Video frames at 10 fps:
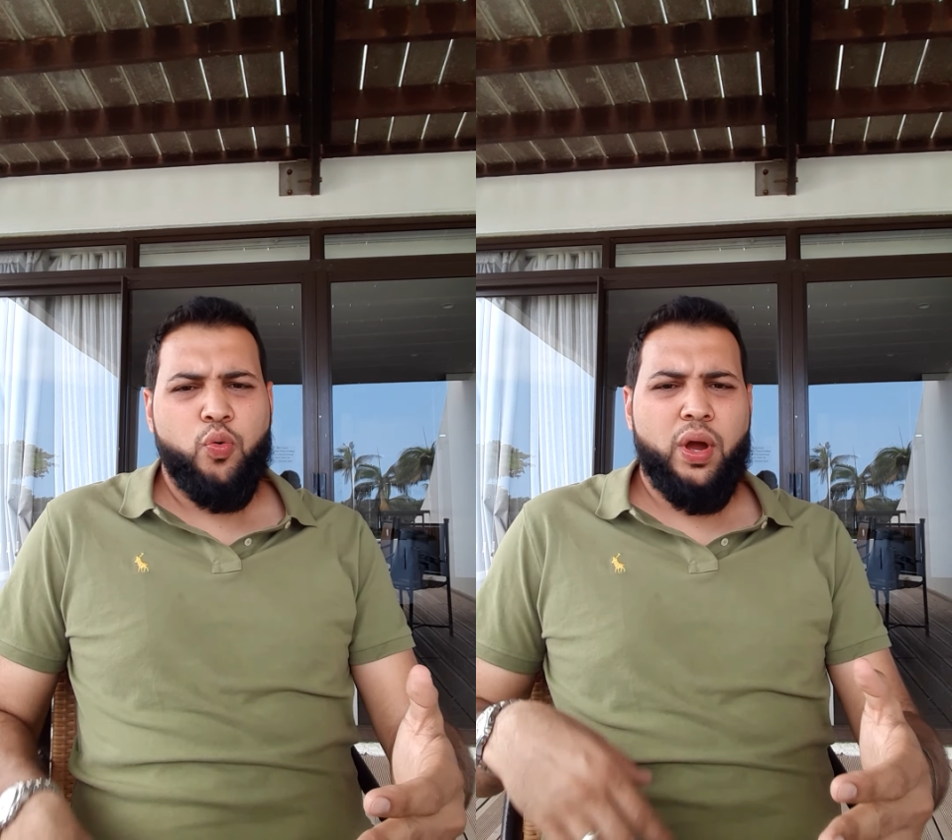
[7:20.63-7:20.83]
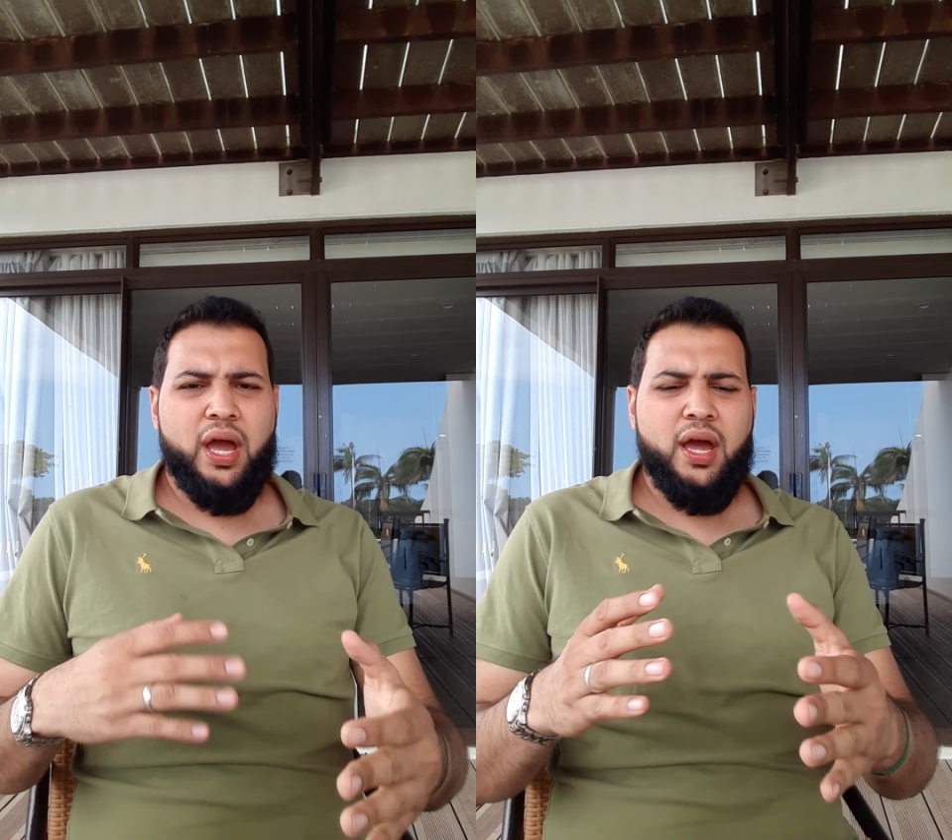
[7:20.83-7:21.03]

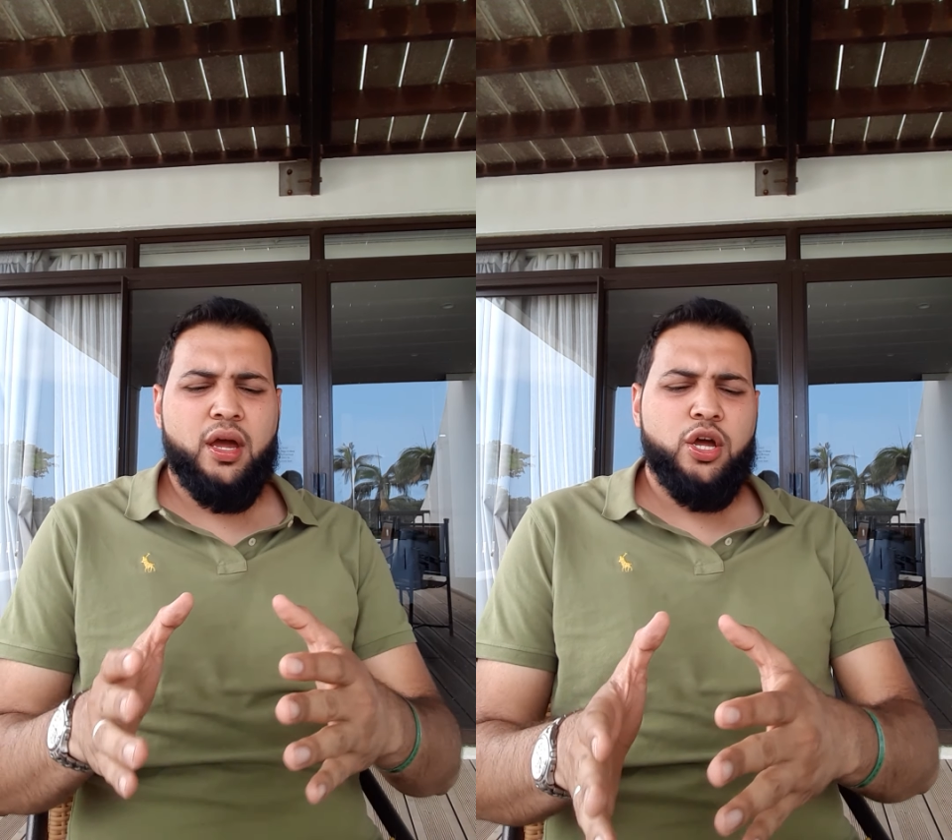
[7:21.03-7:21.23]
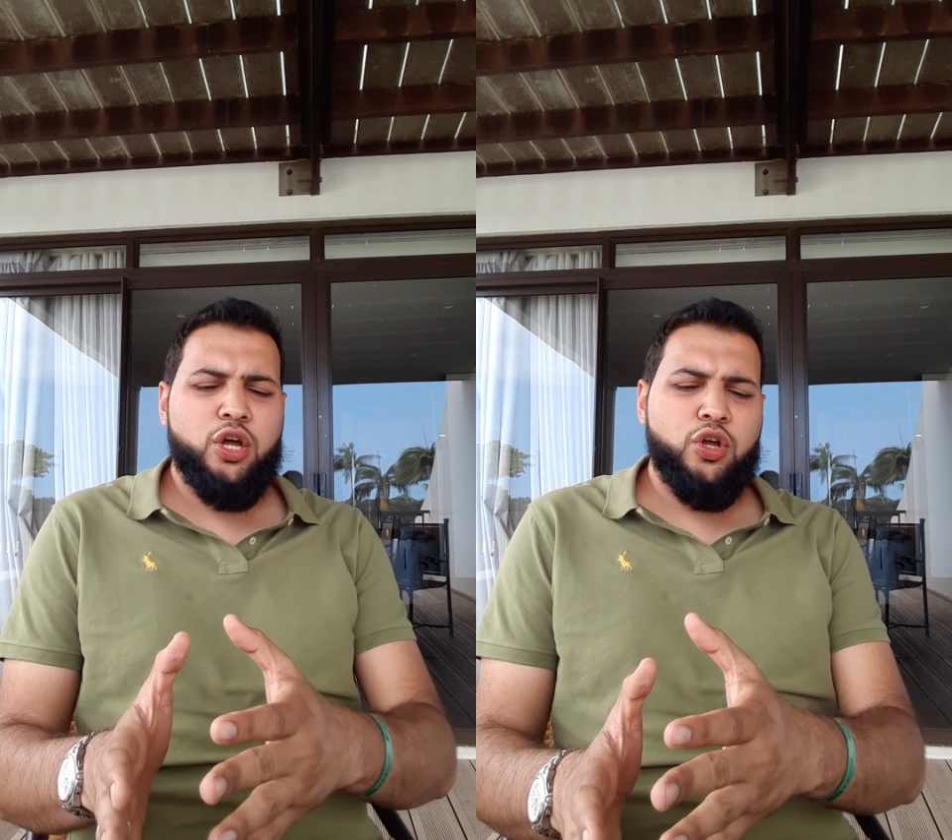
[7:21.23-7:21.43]
where
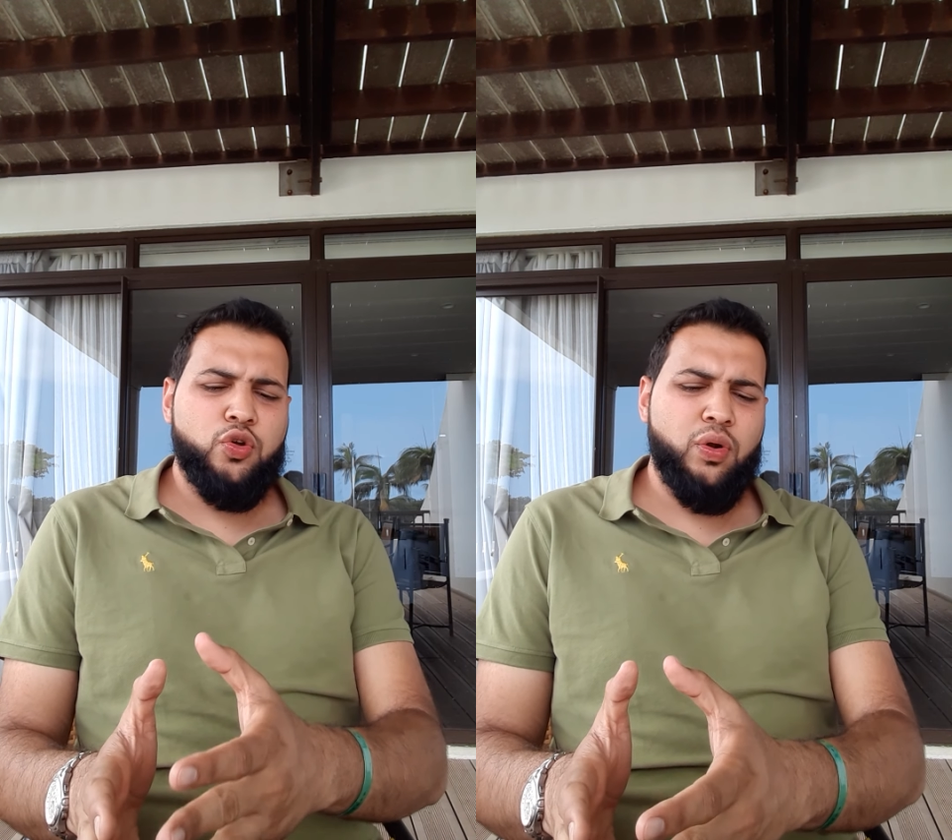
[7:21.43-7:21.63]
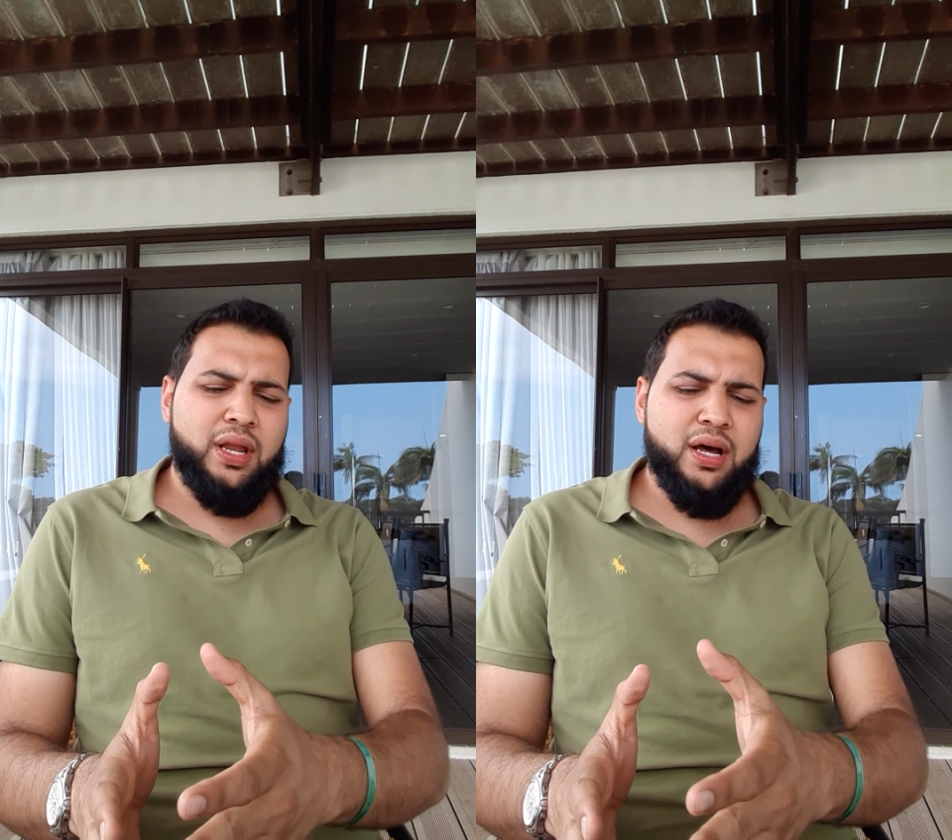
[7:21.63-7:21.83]

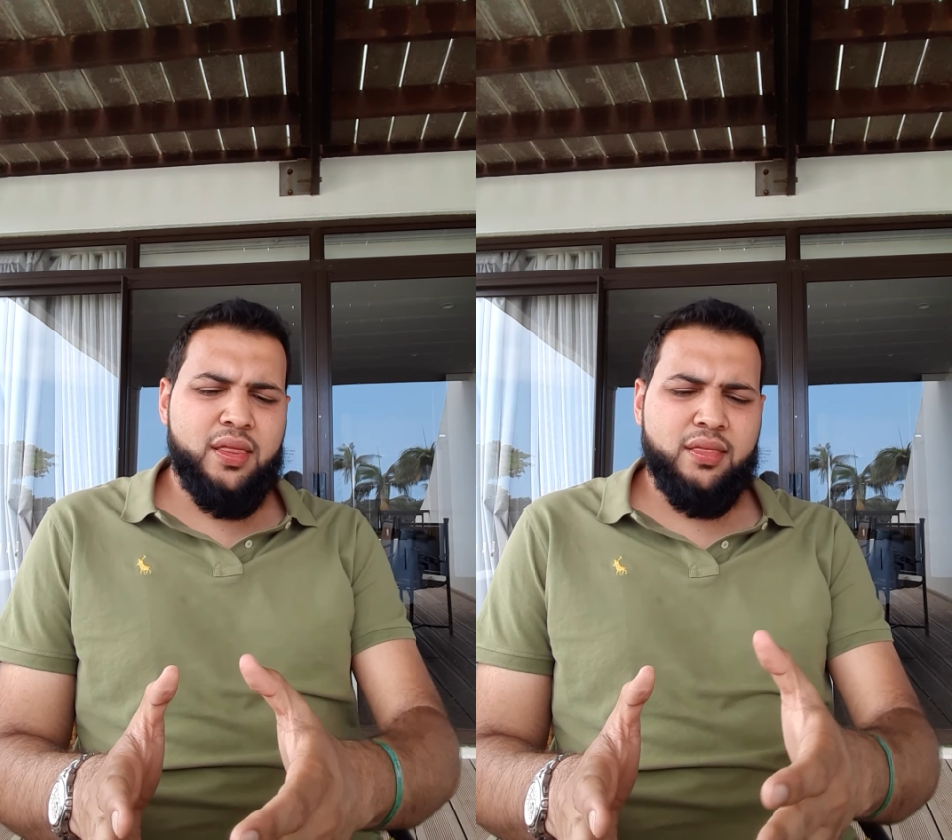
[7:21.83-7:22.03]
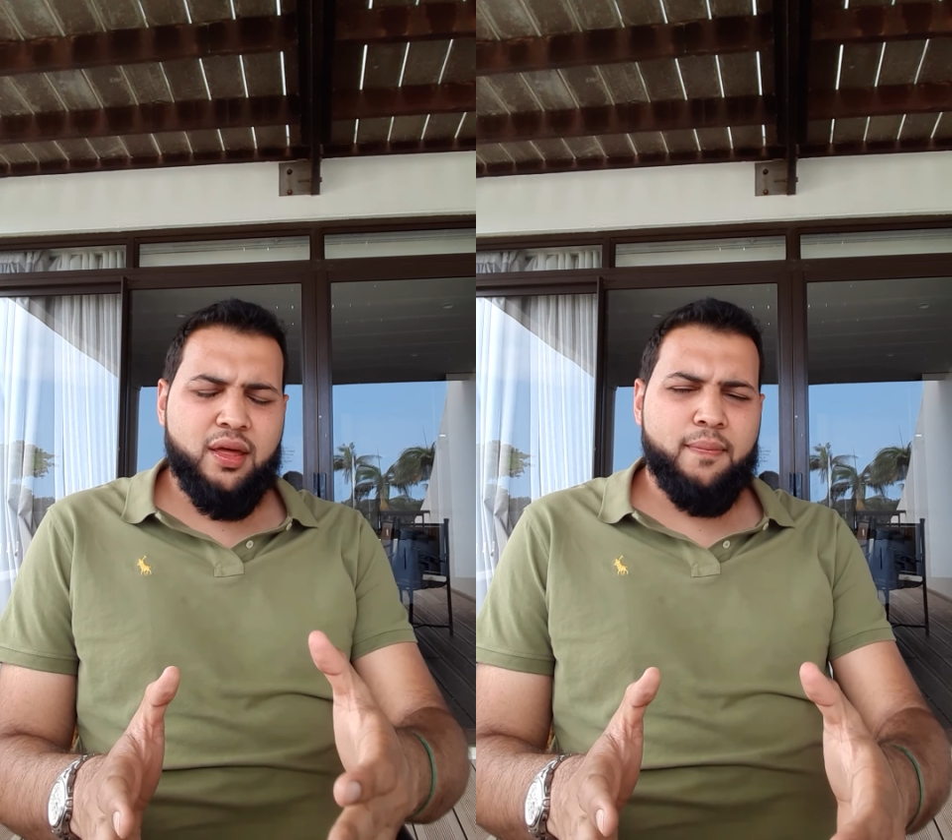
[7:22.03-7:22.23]
you
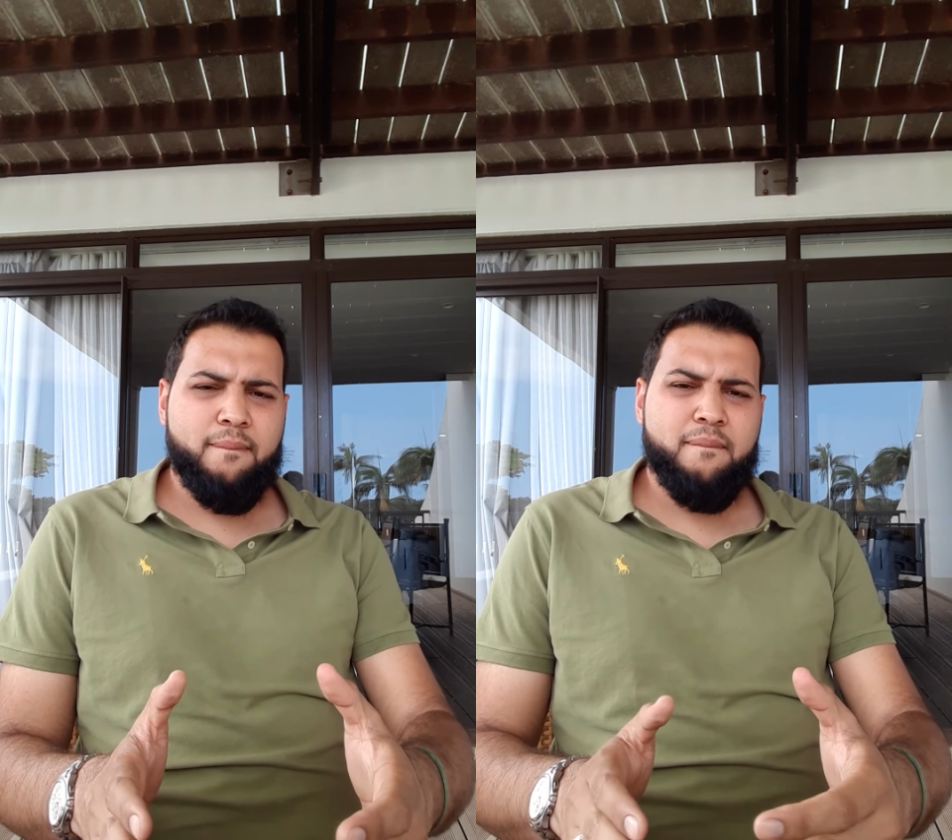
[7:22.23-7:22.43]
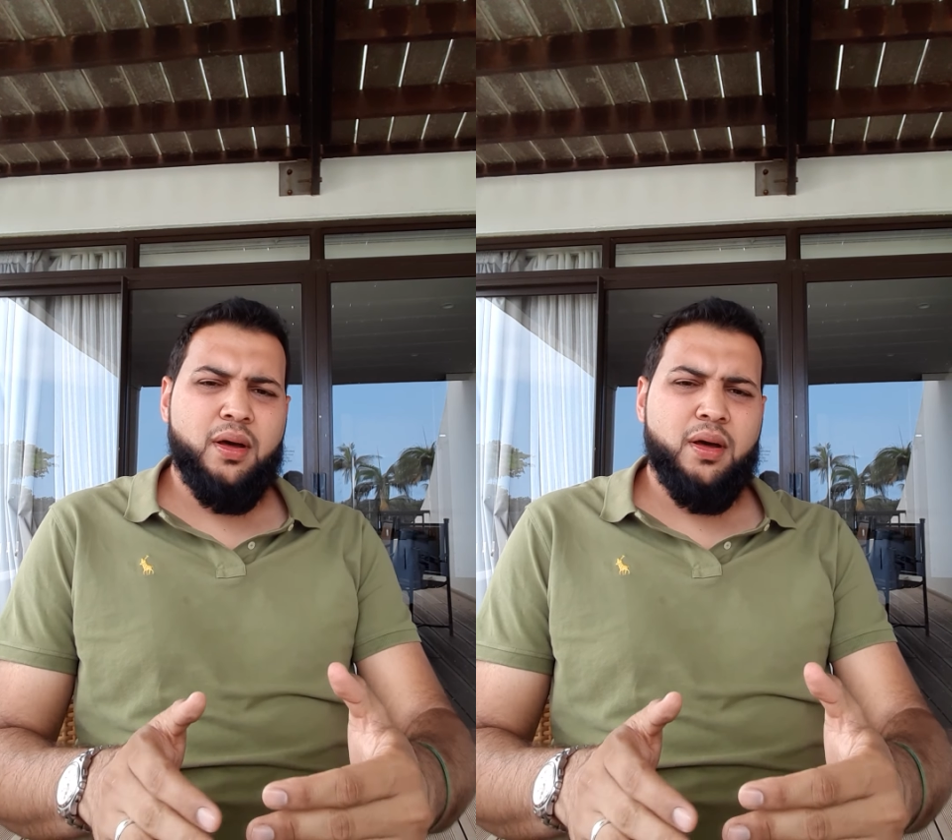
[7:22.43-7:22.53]
learn them